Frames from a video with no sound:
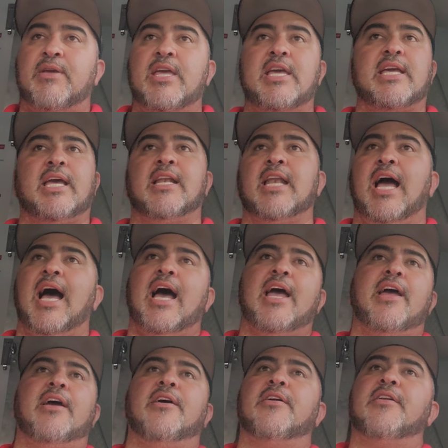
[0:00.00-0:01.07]
He
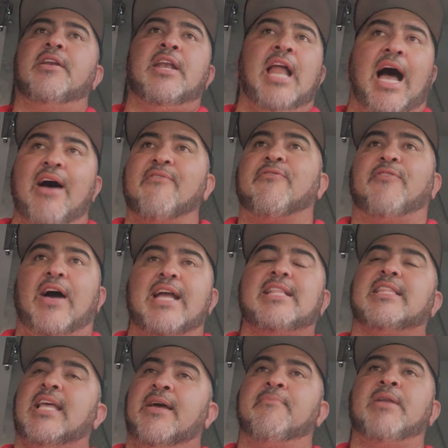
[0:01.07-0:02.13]
cannot not
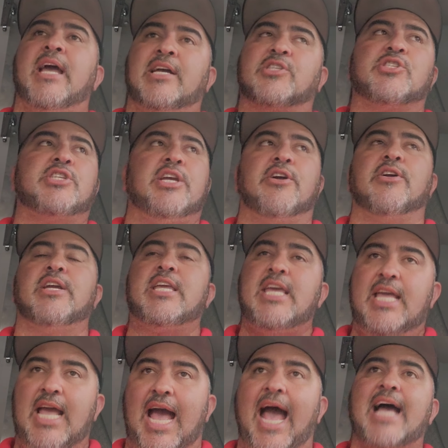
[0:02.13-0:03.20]
fight them next year.
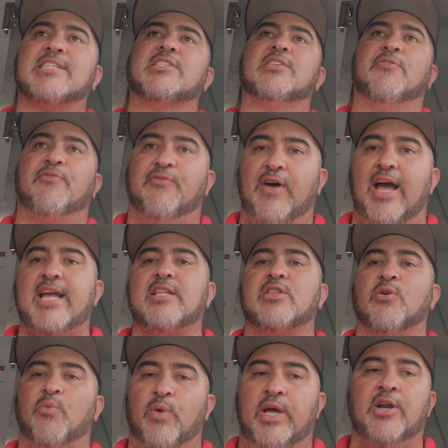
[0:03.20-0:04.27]
He has to fight
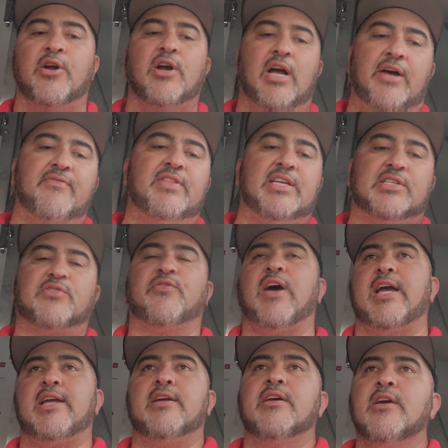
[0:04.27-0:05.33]
the winner of this
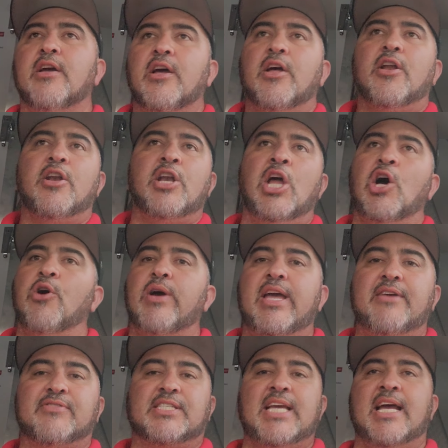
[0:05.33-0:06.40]
fight. No
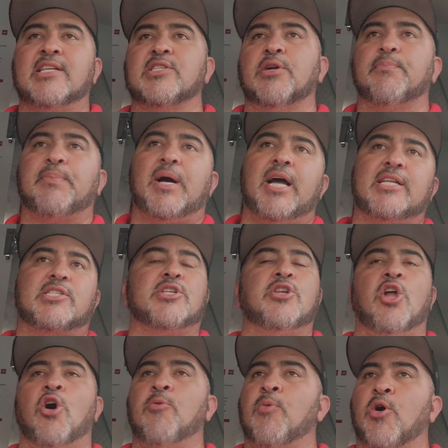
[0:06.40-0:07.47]
ifs, ands, or buts.
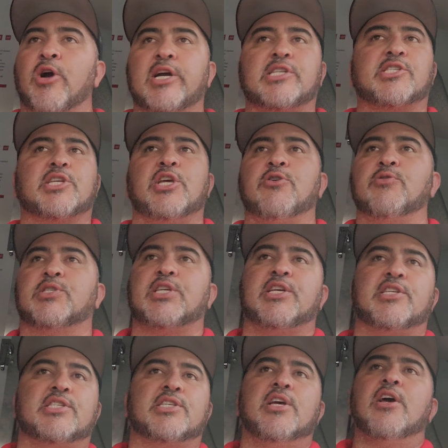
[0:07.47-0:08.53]
No more
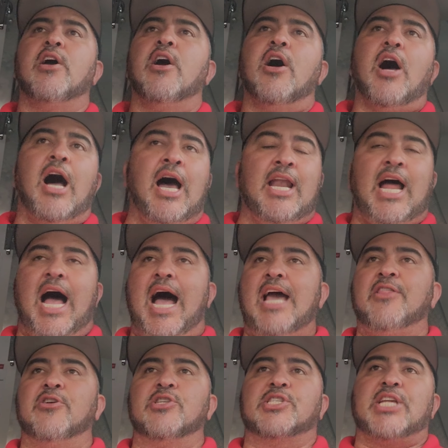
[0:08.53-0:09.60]
excuses on
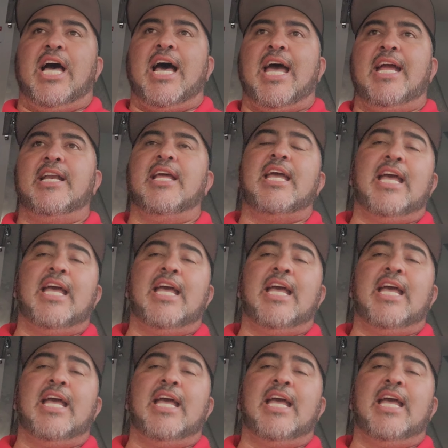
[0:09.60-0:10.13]
either side.